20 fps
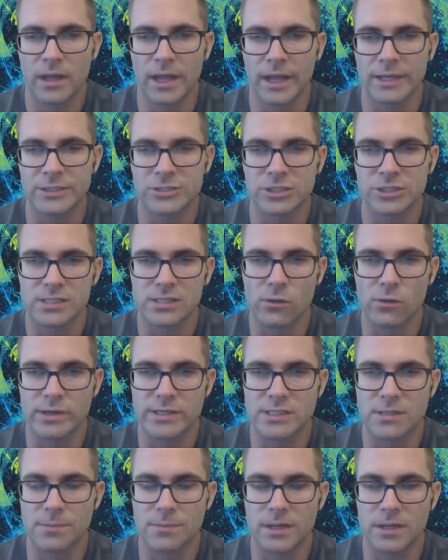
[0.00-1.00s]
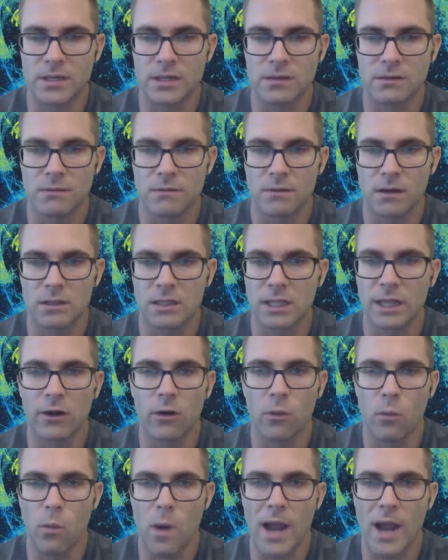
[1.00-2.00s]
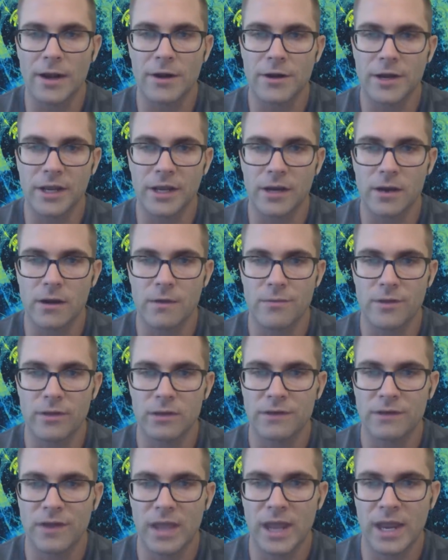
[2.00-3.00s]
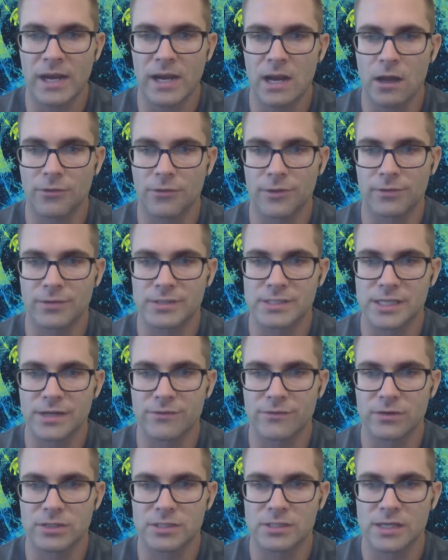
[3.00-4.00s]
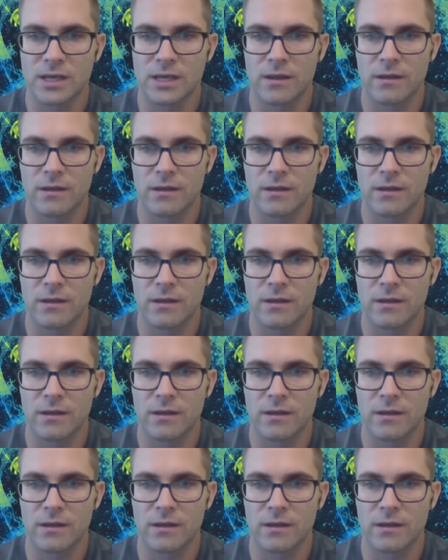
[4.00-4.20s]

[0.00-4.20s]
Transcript: It's just going to be a little wider here. They'll have eight healthy receivers.